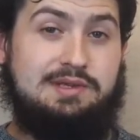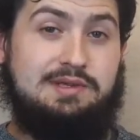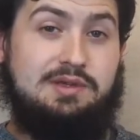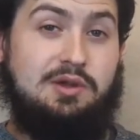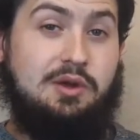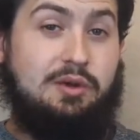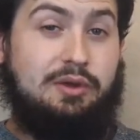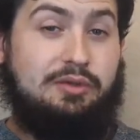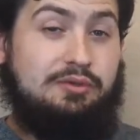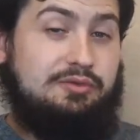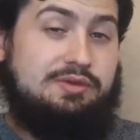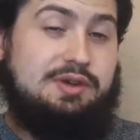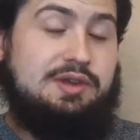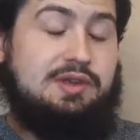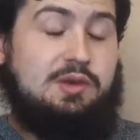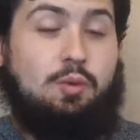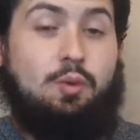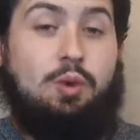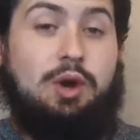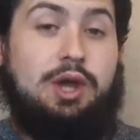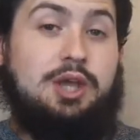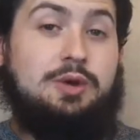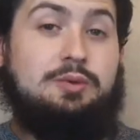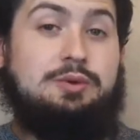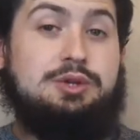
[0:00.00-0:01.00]
There's no other reason
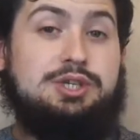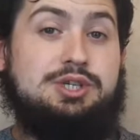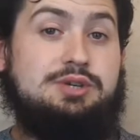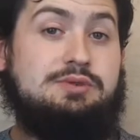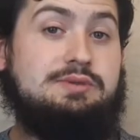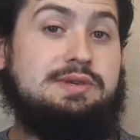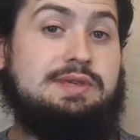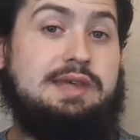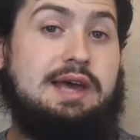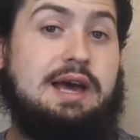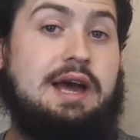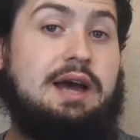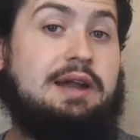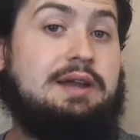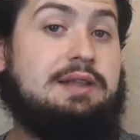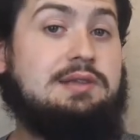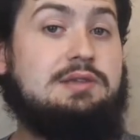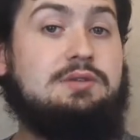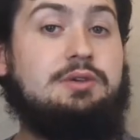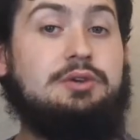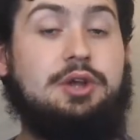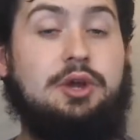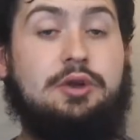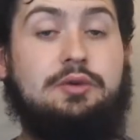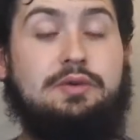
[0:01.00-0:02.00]
why you would use that, and
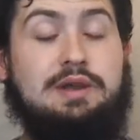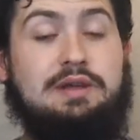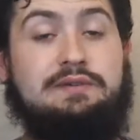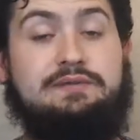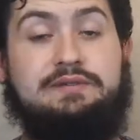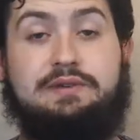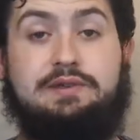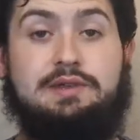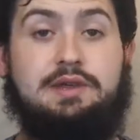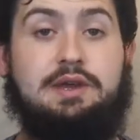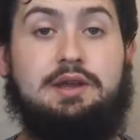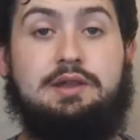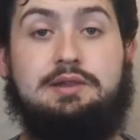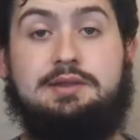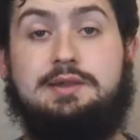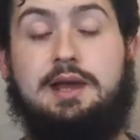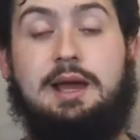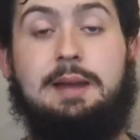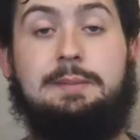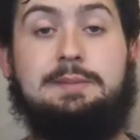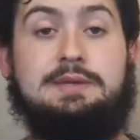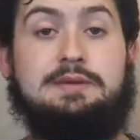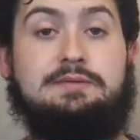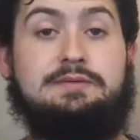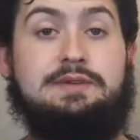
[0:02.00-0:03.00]
it's not only for certain
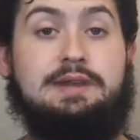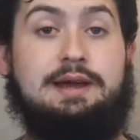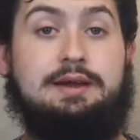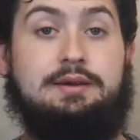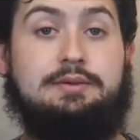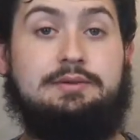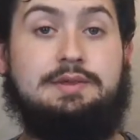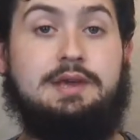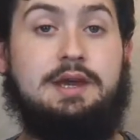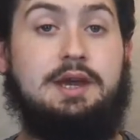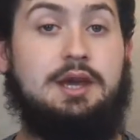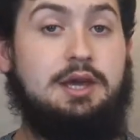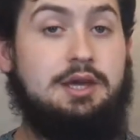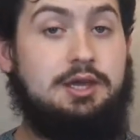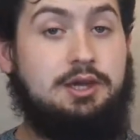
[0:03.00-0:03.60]
types of nouns.